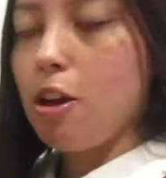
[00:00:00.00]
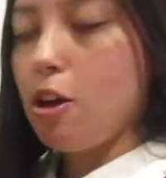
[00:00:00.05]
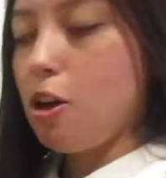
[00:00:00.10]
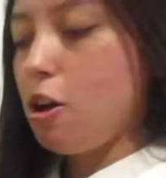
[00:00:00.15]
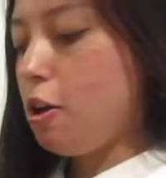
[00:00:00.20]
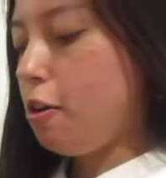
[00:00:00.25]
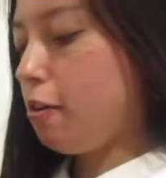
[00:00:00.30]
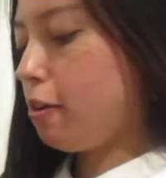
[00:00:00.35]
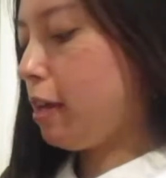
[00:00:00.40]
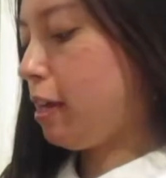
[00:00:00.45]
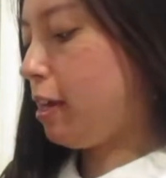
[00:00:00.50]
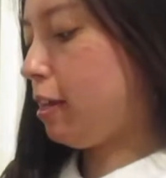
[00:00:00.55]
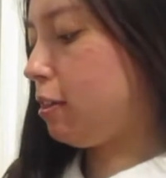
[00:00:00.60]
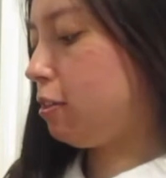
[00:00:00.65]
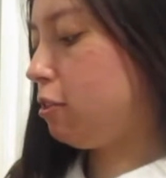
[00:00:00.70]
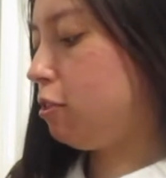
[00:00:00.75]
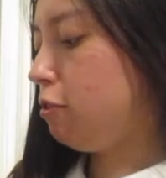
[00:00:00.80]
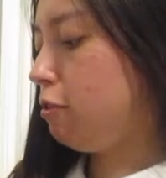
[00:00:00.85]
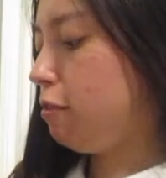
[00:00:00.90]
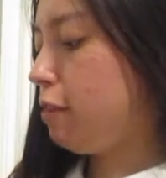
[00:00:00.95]
Okay,
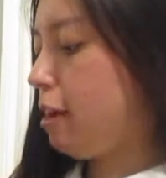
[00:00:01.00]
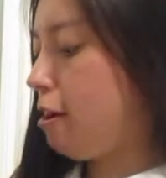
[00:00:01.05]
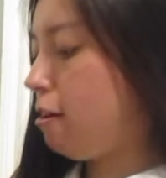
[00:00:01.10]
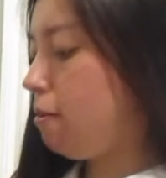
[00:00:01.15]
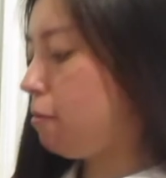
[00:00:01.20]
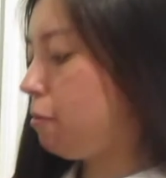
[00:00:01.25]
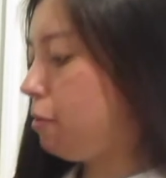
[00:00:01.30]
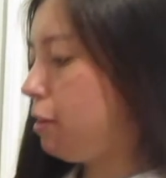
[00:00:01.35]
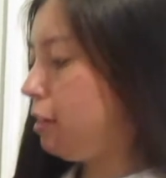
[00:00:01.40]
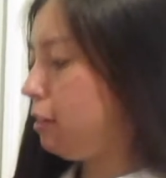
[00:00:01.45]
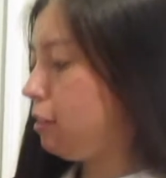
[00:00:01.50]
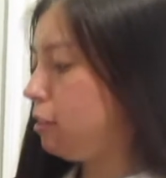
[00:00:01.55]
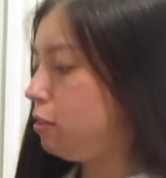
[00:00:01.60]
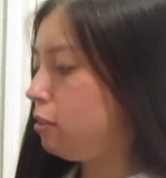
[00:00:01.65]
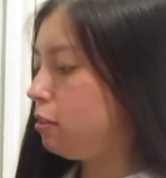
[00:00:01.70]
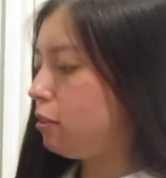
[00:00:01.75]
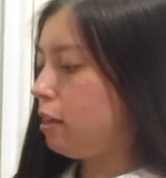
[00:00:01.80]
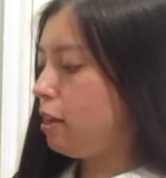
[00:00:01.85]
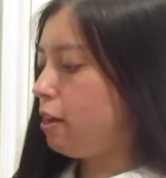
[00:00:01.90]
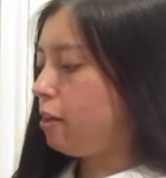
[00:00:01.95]
so now I'm going
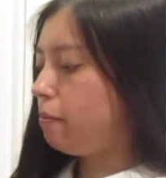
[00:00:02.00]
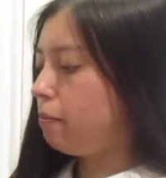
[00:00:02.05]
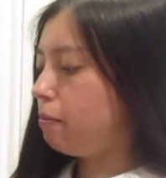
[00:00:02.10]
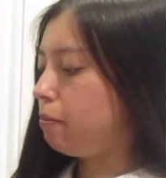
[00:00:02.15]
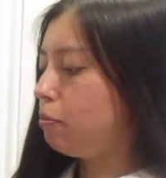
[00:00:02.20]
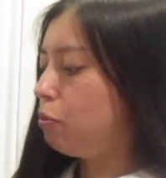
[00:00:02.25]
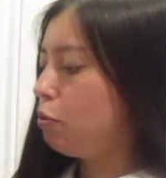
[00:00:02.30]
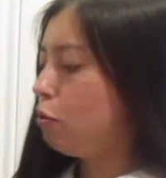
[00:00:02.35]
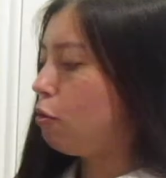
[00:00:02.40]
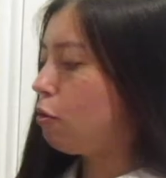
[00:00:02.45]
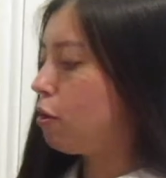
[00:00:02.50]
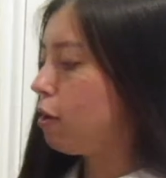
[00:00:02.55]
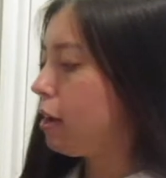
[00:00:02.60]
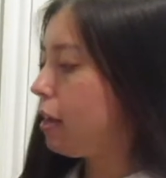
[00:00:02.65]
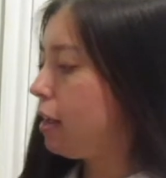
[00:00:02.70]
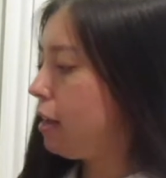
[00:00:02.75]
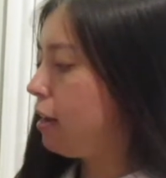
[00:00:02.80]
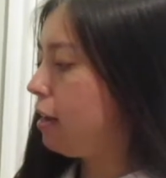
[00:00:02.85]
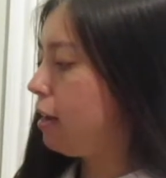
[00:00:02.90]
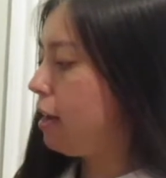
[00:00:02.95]
to pour
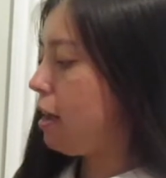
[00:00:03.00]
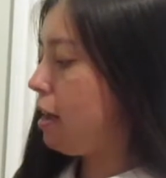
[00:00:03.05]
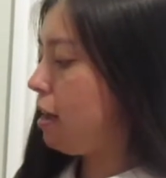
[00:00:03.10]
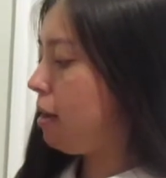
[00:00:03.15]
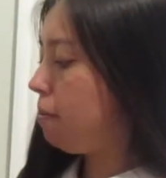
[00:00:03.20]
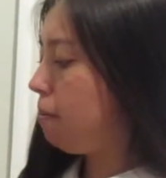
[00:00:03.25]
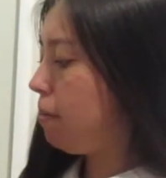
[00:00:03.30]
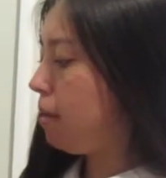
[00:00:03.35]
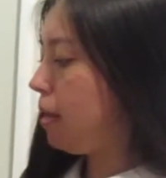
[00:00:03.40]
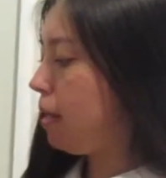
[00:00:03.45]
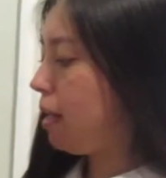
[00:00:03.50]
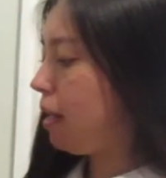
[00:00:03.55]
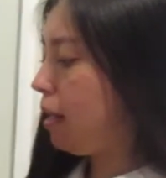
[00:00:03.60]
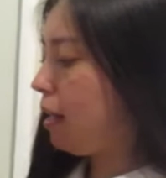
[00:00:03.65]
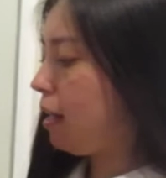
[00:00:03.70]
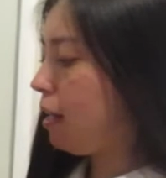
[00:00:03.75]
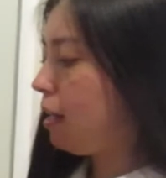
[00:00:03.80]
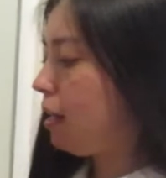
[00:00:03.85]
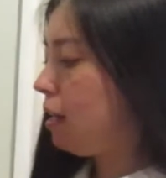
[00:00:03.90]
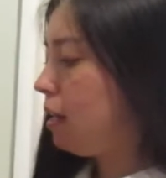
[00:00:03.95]
in
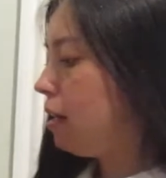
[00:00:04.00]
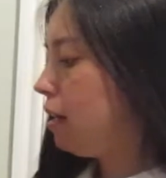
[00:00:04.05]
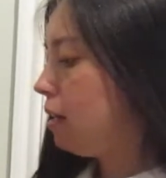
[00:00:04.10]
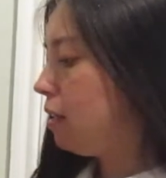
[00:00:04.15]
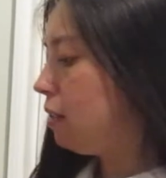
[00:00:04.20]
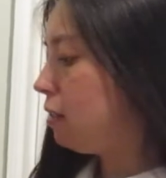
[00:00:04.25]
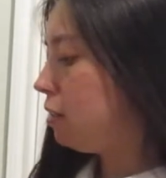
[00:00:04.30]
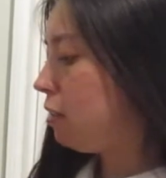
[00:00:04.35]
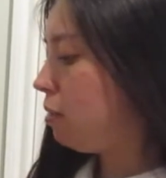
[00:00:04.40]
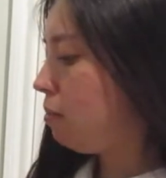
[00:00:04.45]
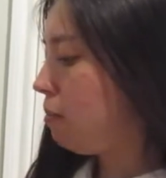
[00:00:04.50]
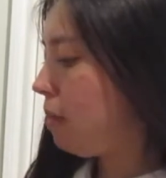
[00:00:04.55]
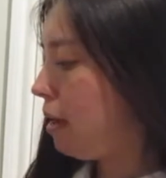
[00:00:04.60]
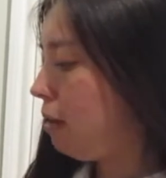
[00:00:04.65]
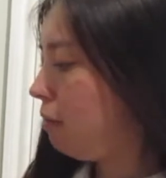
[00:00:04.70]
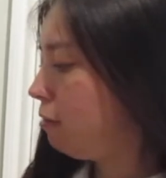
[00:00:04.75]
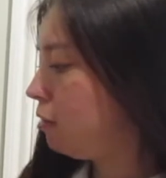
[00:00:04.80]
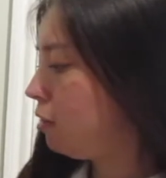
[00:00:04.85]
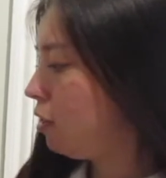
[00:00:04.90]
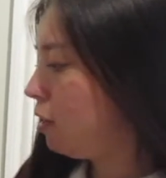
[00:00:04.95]
my
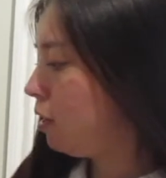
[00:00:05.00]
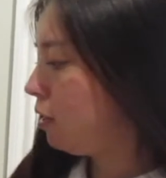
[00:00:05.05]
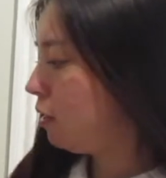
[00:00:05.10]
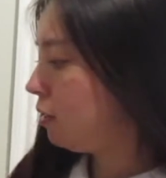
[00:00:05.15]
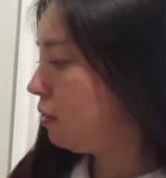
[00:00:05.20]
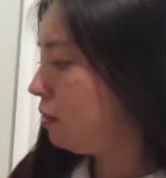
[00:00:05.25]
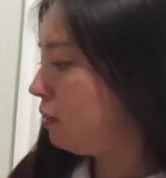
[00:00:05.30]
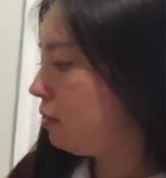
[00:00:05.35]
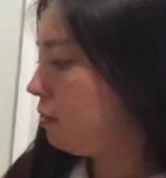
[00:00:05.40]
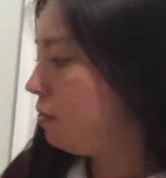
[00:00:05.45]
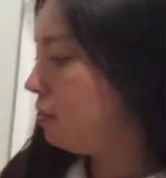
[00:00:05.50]
tomato sauce.